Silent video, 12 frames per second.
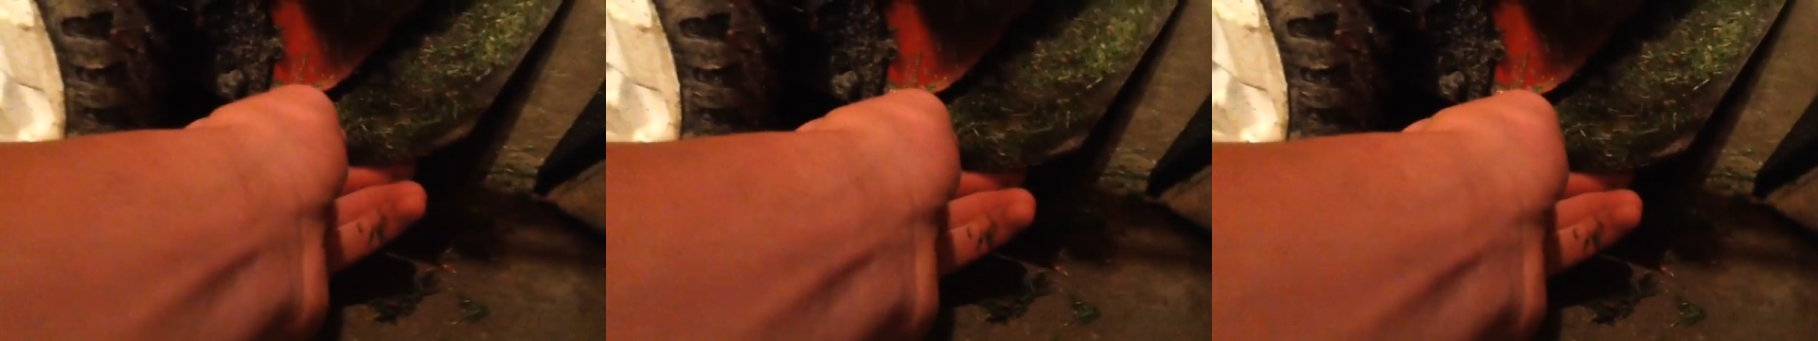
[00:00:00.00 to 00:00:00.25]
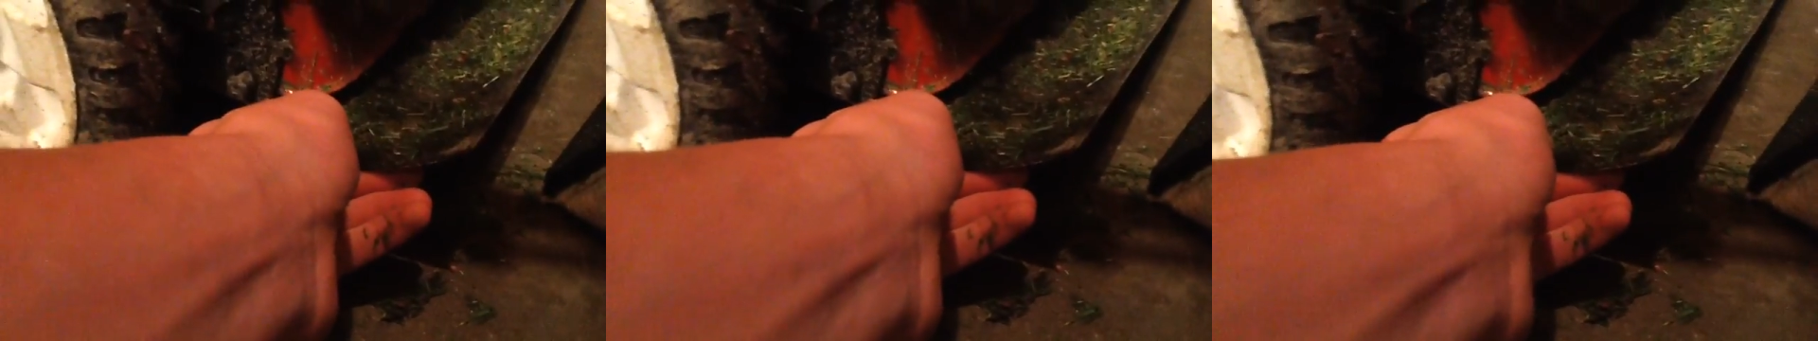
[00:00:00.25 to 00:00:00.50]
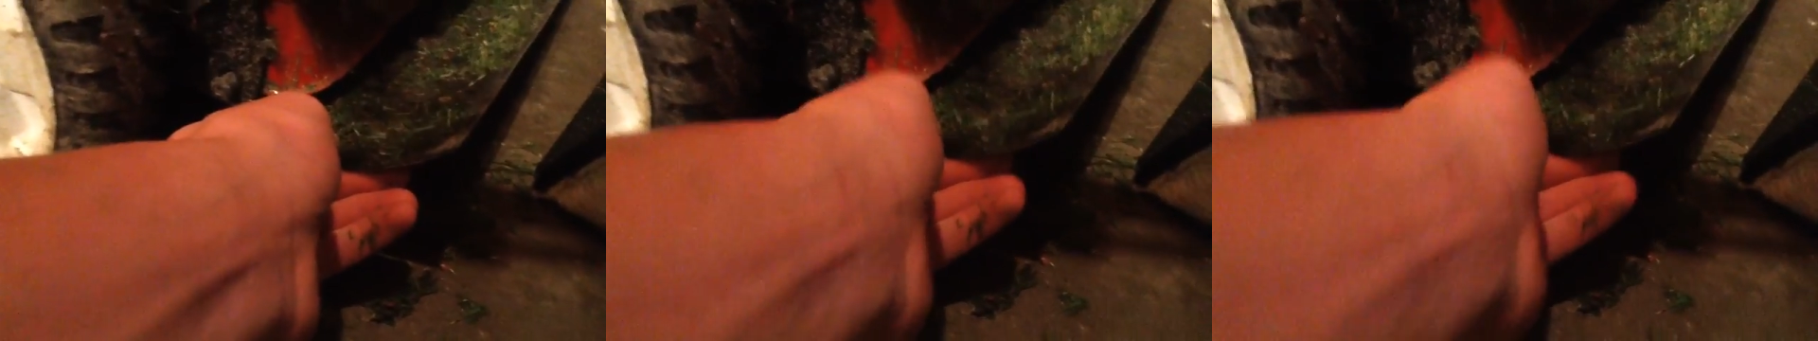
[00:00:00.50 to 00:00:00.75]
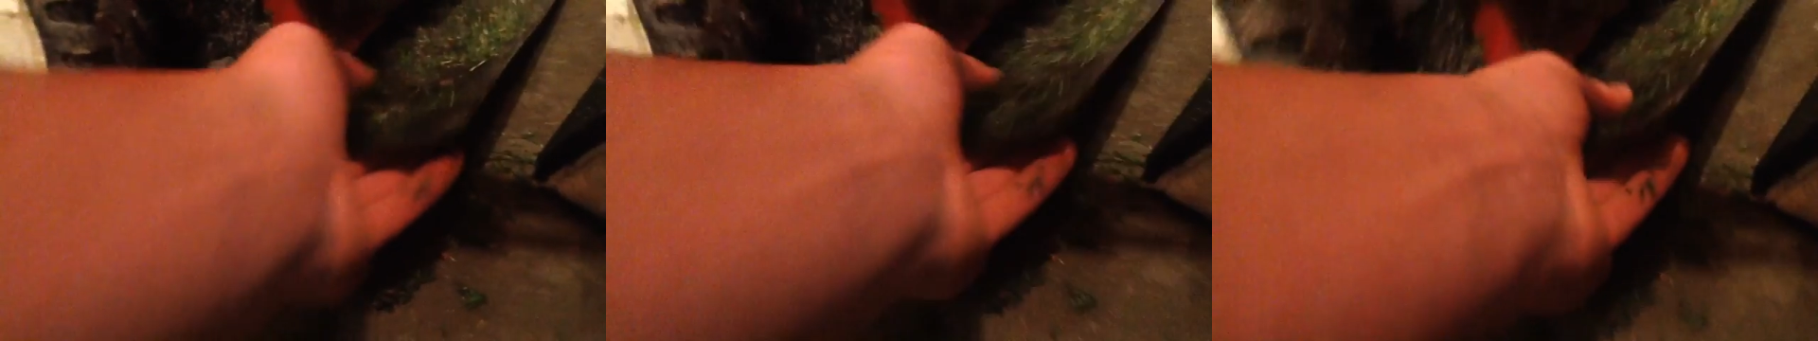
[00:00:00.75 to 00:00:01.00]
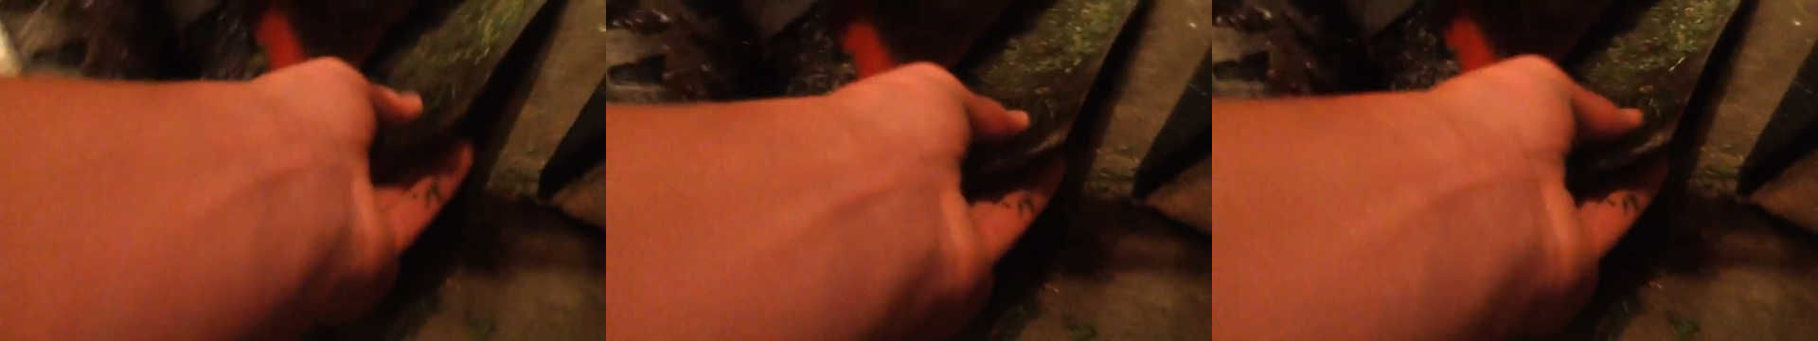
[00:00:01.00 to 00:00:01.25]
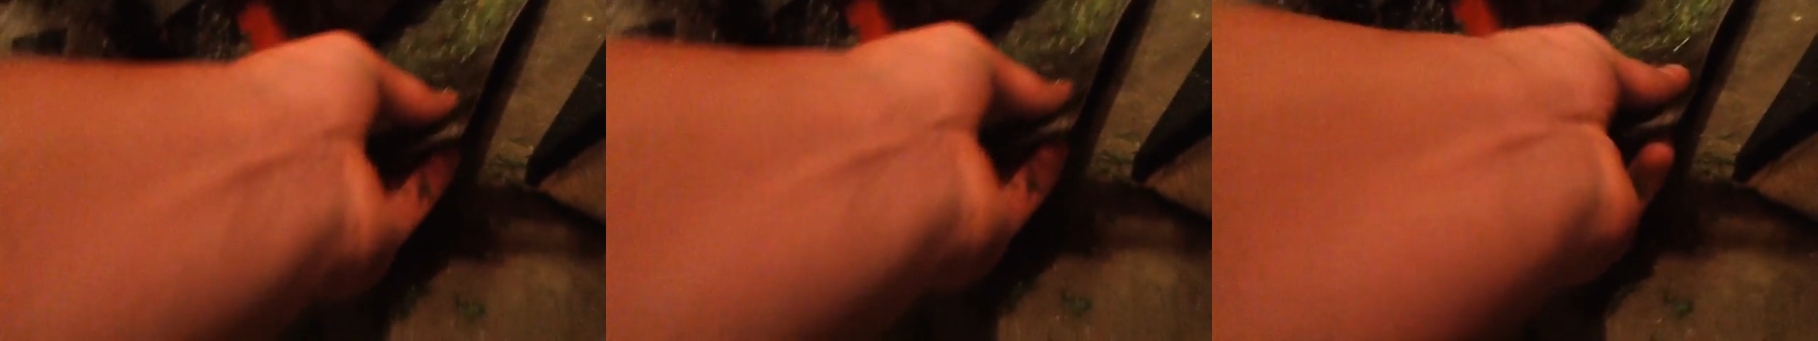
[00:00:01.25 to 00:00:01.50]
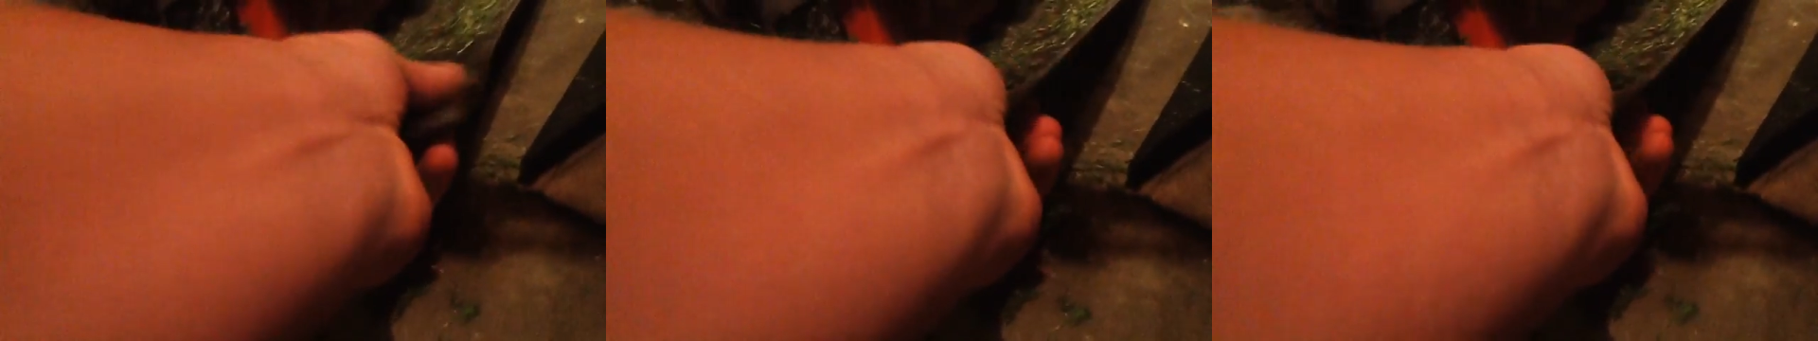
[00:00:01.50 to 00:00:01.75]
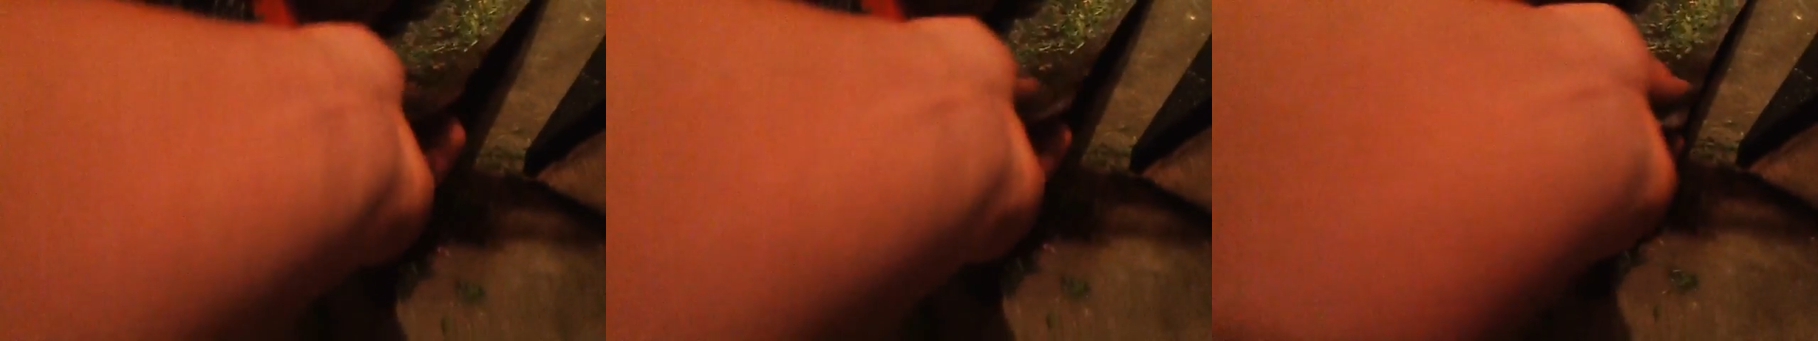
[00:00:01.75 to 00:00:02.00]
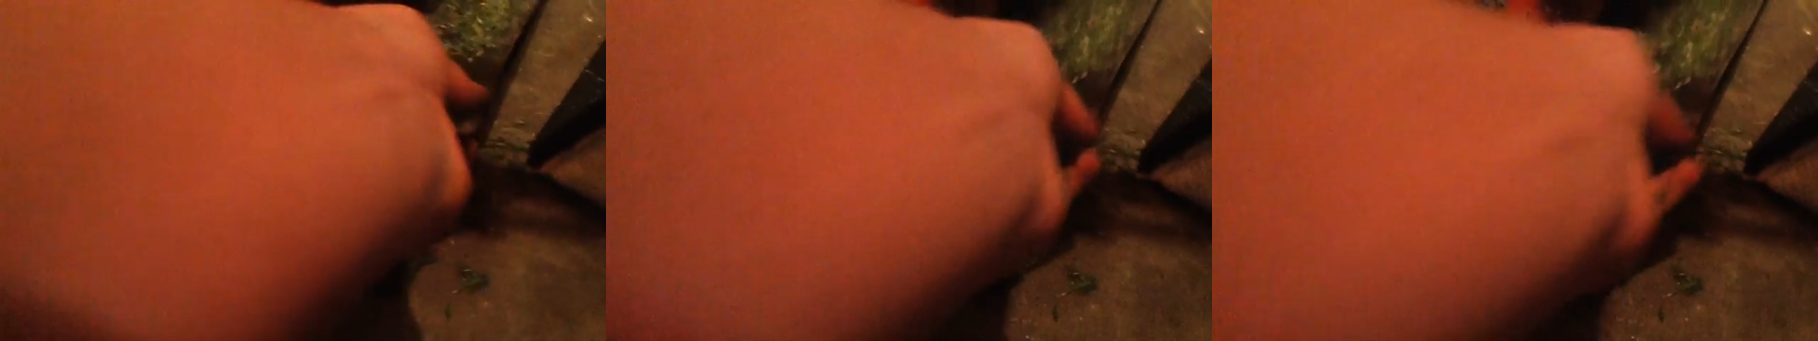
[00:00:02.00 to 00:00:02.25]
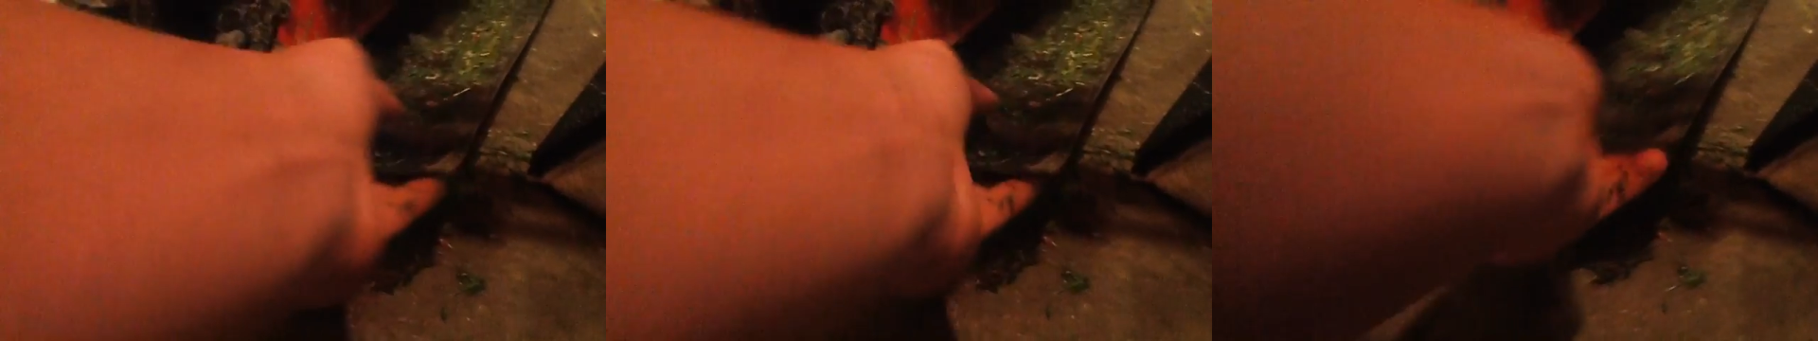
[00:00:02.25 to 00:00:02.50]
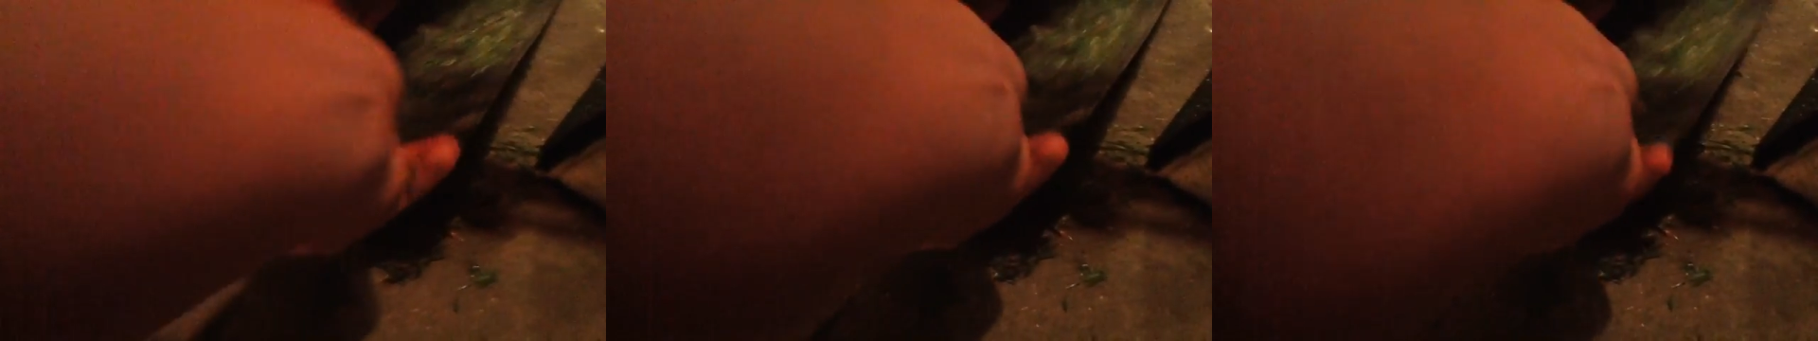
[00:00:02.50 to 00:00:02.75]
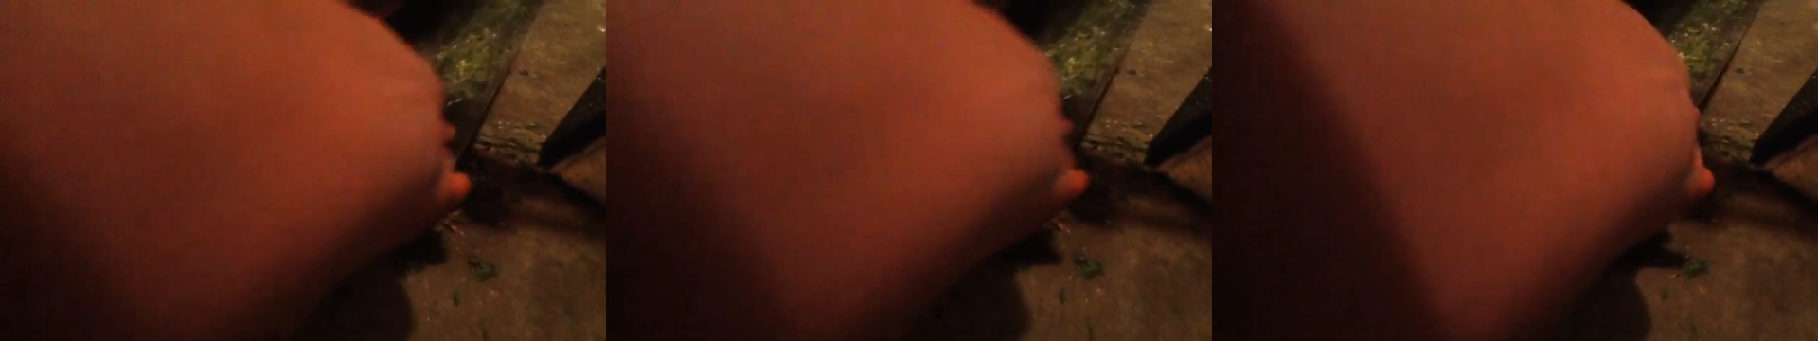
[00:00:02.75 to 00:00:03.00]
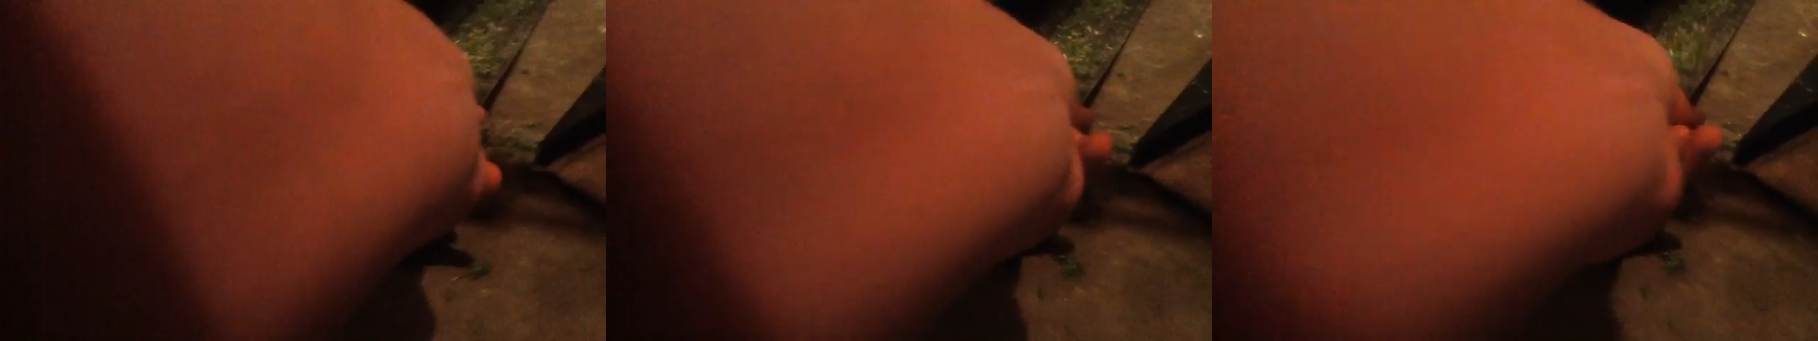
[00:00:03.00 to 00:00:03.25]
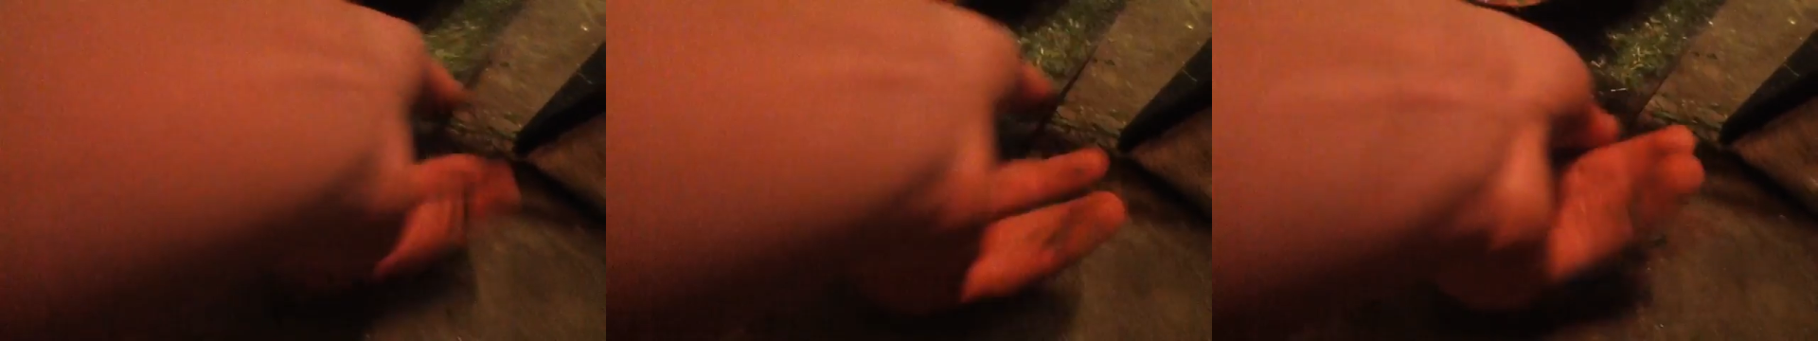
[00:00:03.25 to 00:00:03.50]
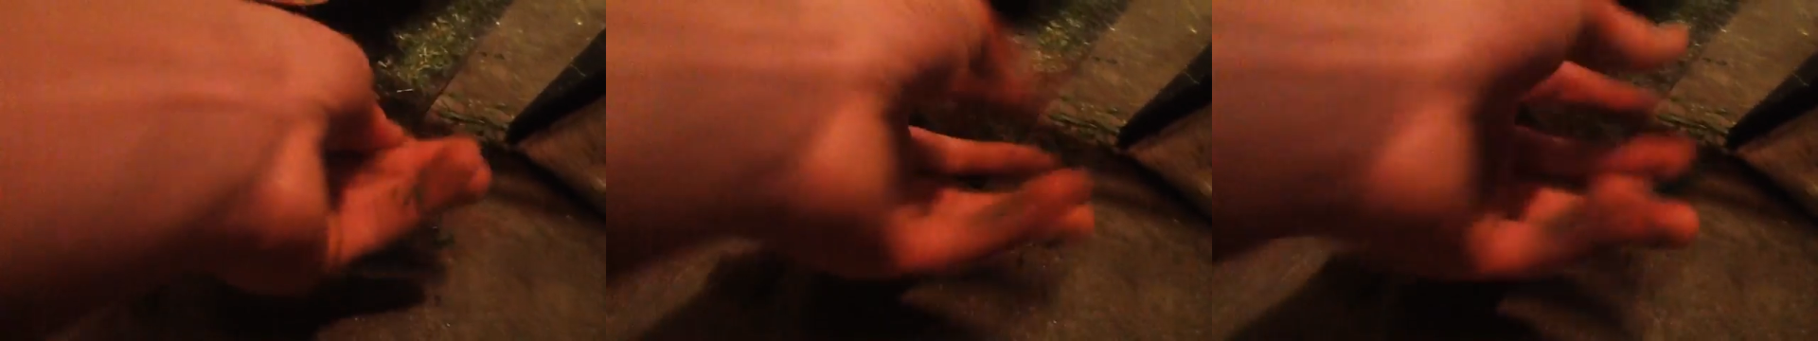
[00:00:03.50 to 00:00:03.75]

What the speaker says: No face is visible, so there are no lips to read.